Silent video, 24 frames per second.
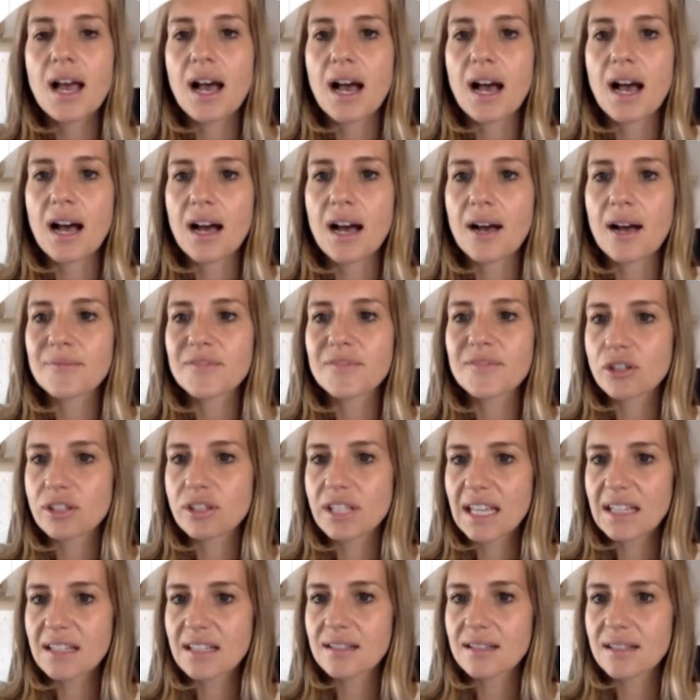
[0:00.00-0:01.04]
Um, so
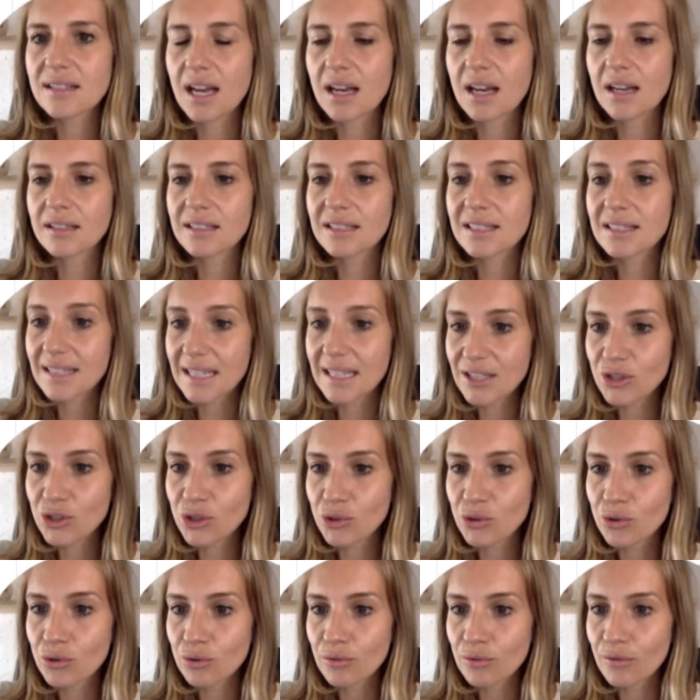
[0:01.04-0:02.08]
yes, uh, stay
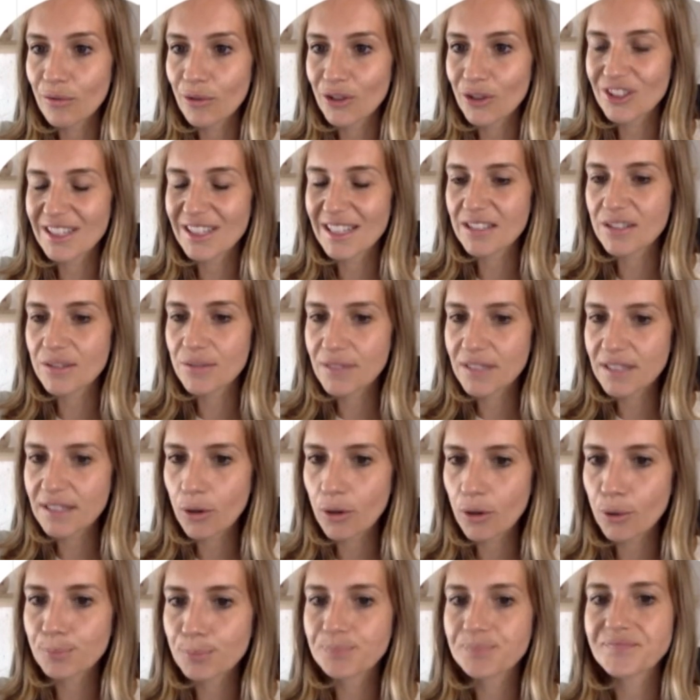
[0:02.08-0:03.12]
tuned for the next
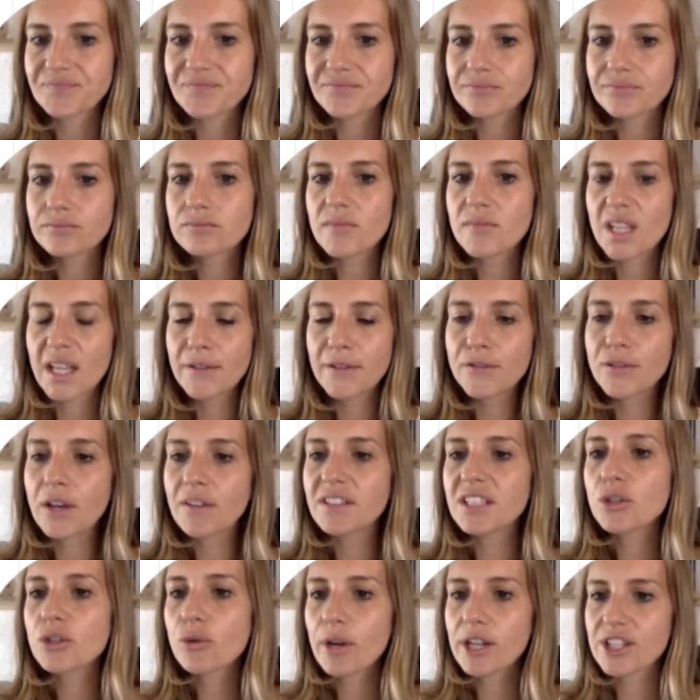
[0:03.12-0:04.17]
video. If you have
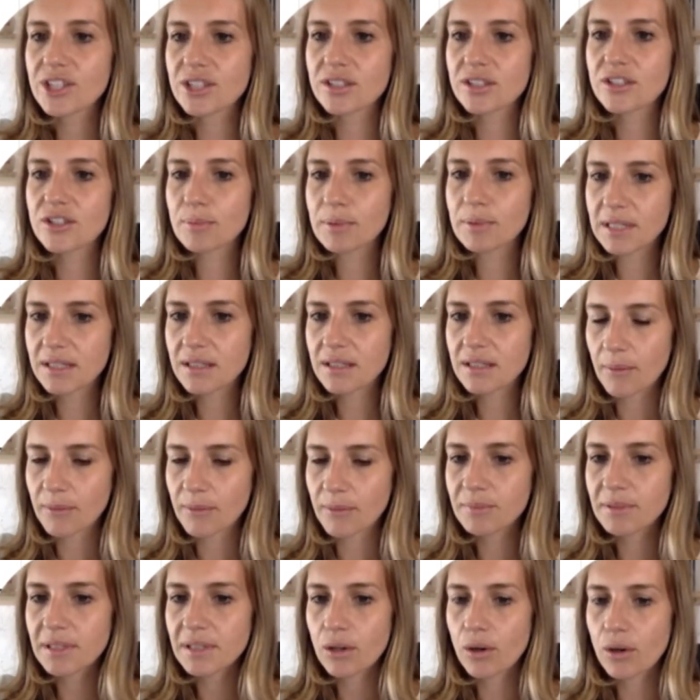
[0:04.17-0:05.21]
any questions, please
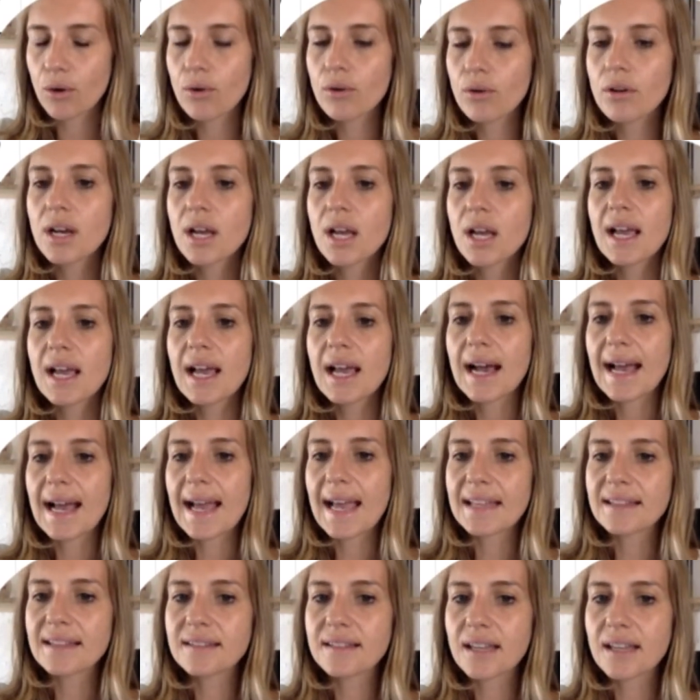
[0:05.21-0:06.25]
comment below.
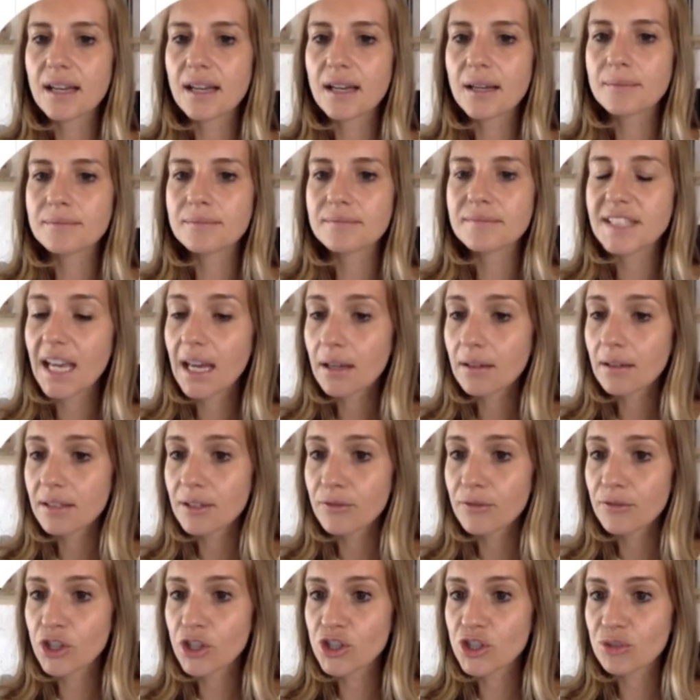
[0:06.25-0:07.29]
And um, yeah,
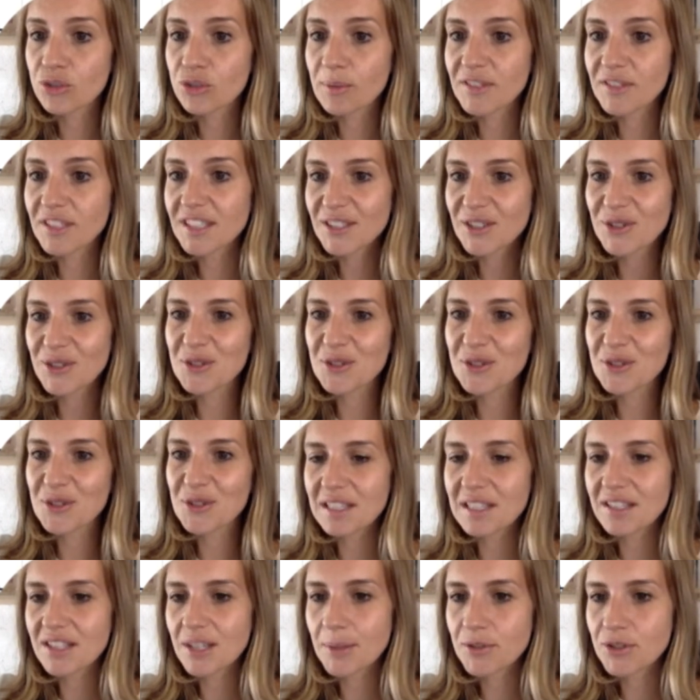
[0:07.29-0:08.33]
if you enjoyed my videos,
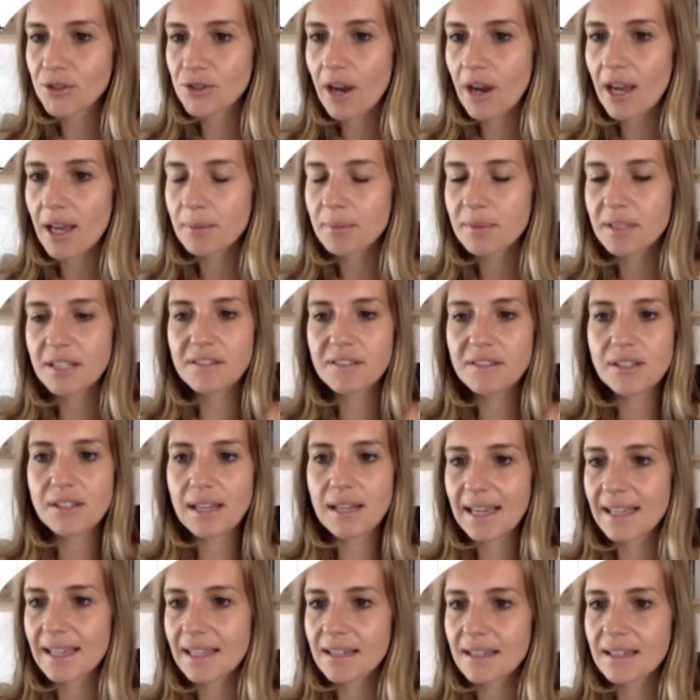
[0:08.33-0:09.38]
please subscribe, give it a
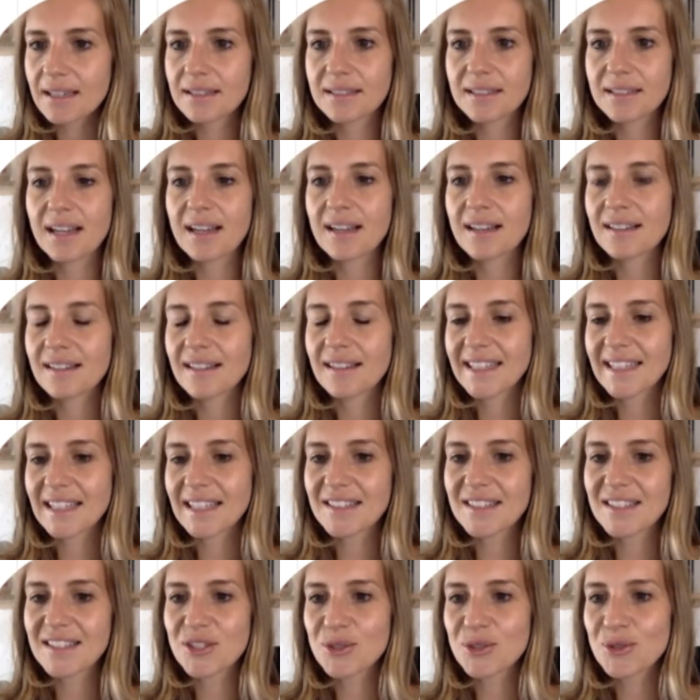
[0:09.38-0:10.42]
like, uh, and I'll
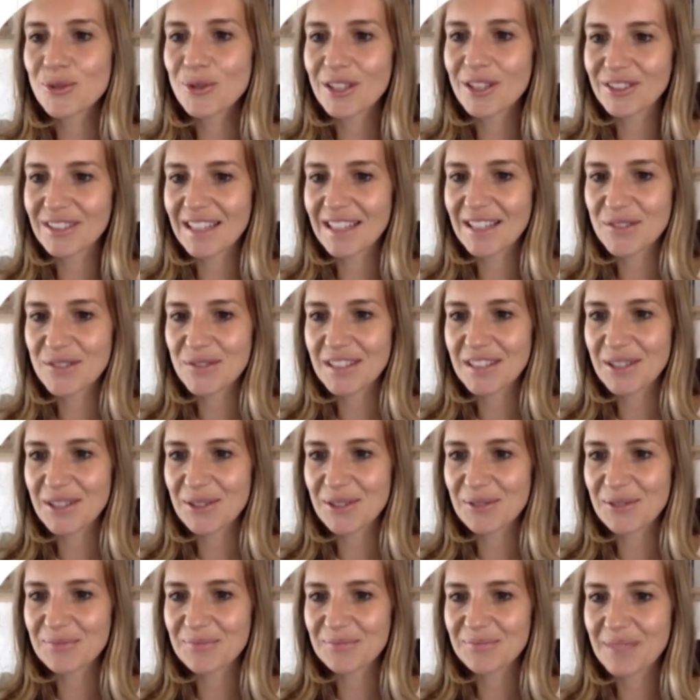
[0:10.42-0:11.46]
see you in the next video.
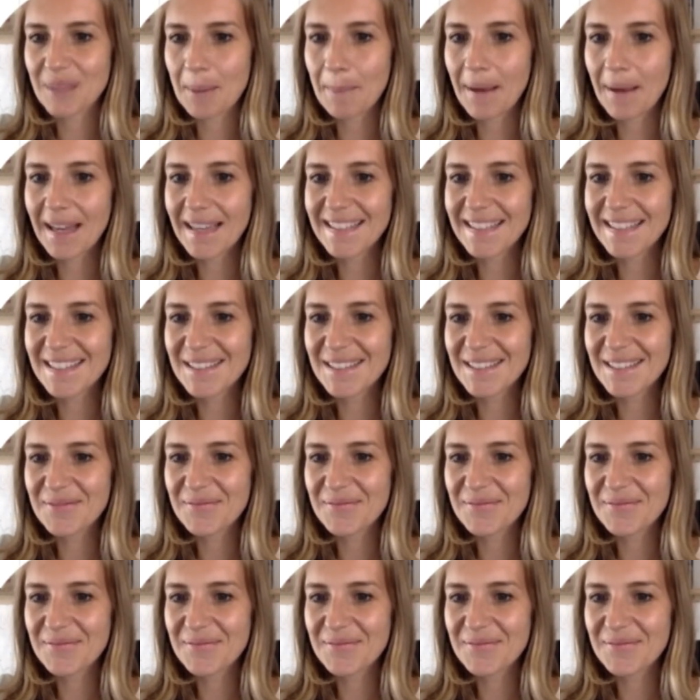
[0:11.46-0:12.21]
Bye.